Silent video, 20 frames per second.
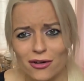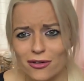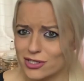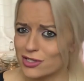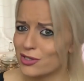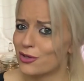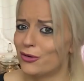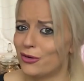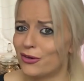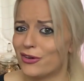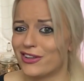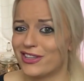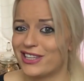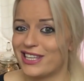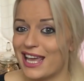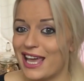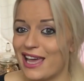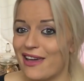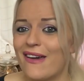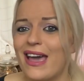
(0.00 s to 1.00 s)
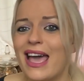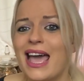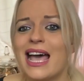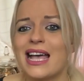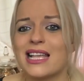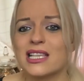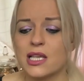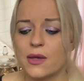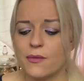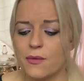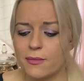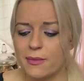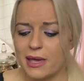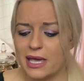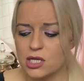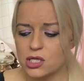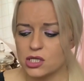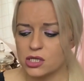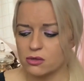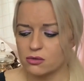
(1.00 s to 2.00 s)
Or is it all on you? And so it
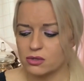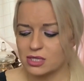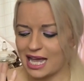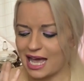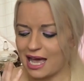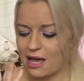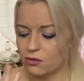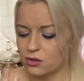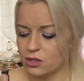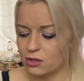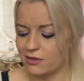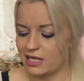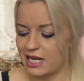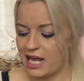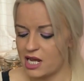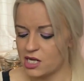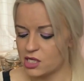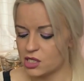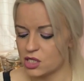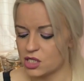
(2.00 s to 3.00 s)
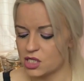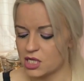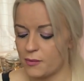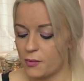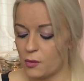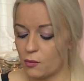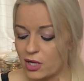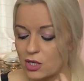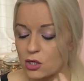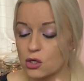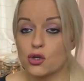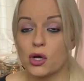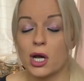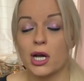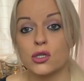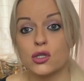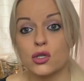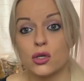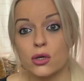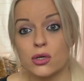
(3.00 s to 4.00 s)
makes you doubt the relationship. And when you
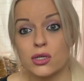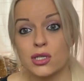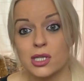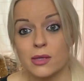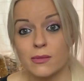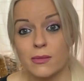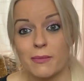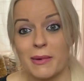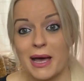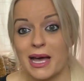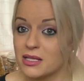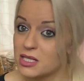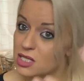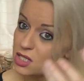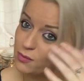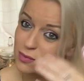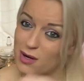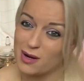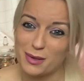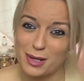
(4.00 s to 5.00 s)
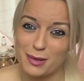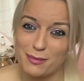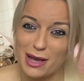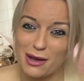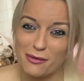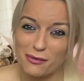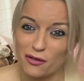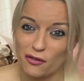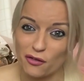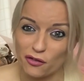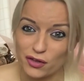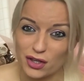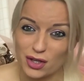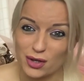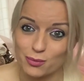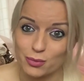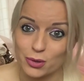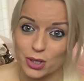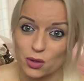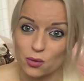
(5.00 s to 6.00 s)
try and talk to them about it, you probably met with a
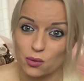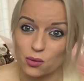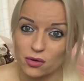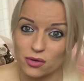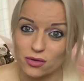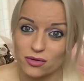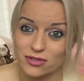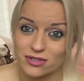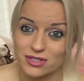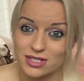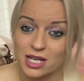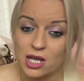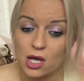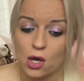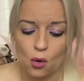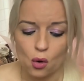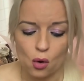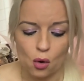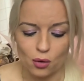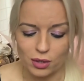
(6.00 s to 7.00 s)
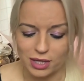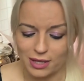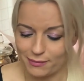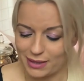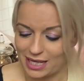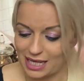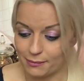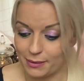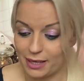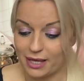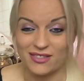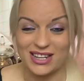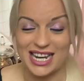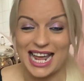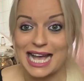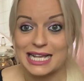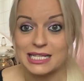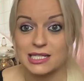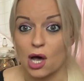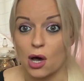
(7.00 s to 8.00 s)
few brick walls, or them being a bit of an
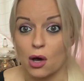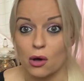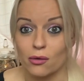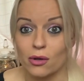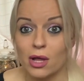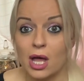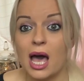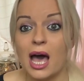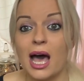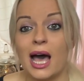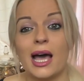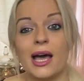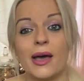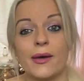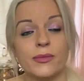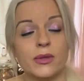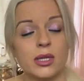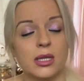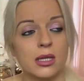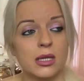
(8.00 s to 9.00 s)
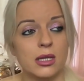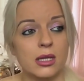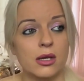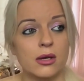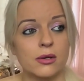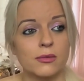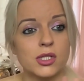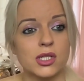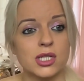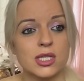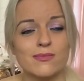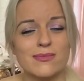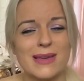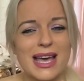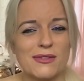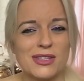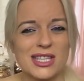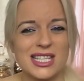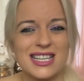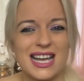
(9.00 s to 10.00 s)
asshole. Um, you're just
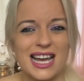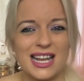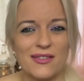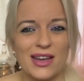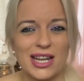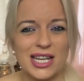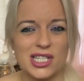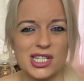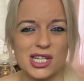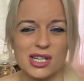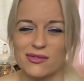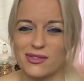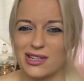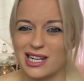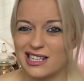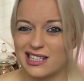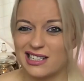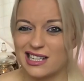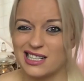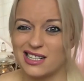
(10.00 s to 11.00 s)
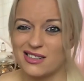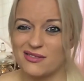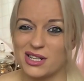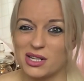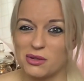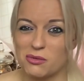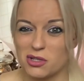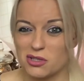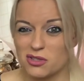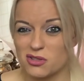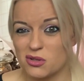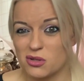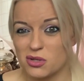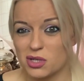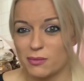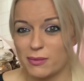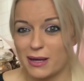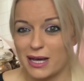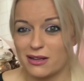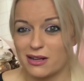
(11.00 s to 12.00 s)
met with this kind of energy of, well, I don't really want to
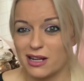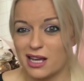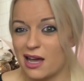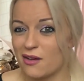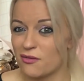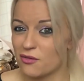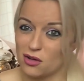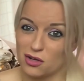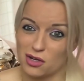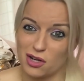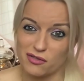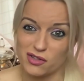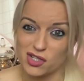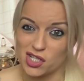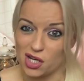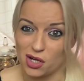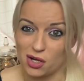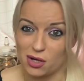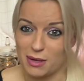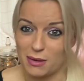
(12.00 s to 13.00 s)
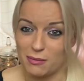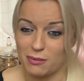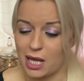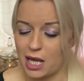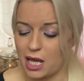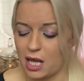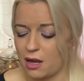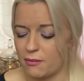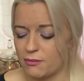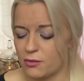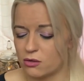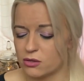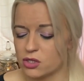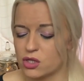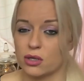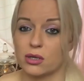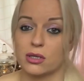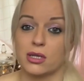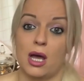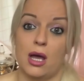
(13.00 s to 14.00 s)
talk about it. I've got enough shit on my plate. I'm not
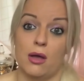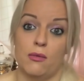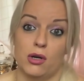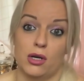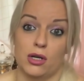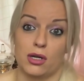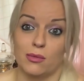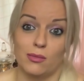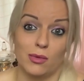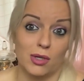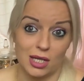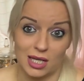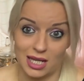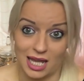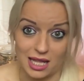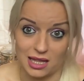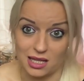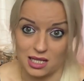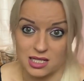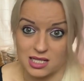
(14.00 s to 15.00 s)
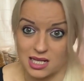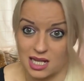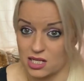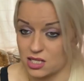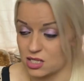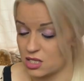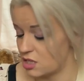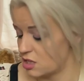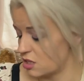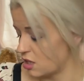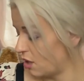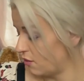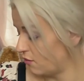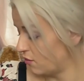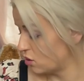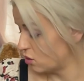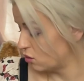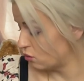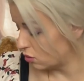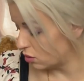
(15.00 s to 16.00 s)
sure that I want to communicate these energies
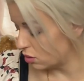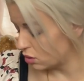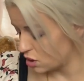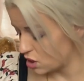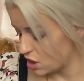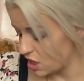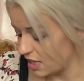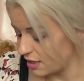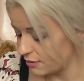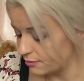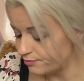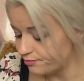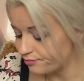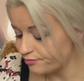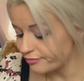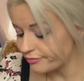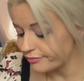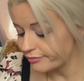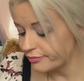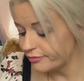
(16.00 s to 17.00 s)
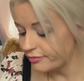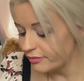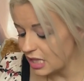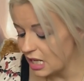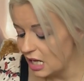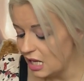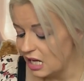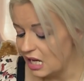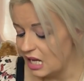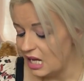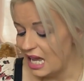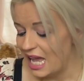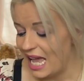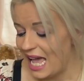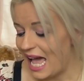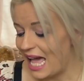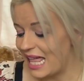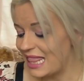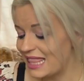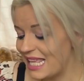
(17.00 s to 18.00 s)
over towards you.
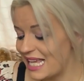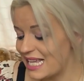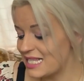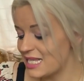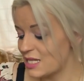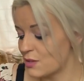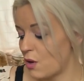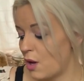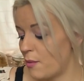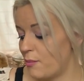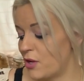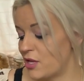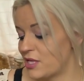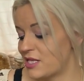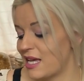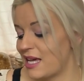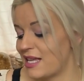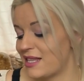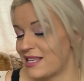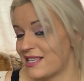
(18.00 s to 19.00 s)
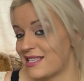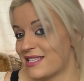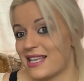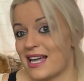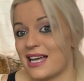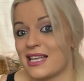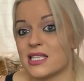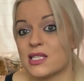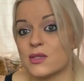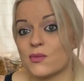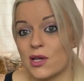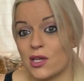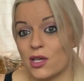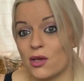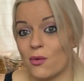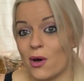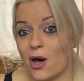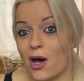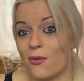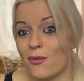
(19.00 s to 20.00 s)
And this is what puts it at this stance where
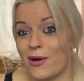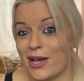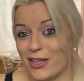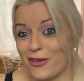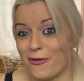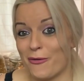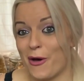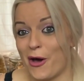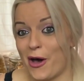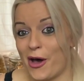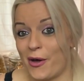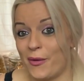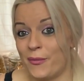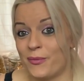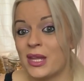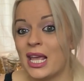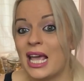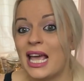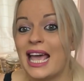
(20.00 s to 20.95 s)
you are, where you are.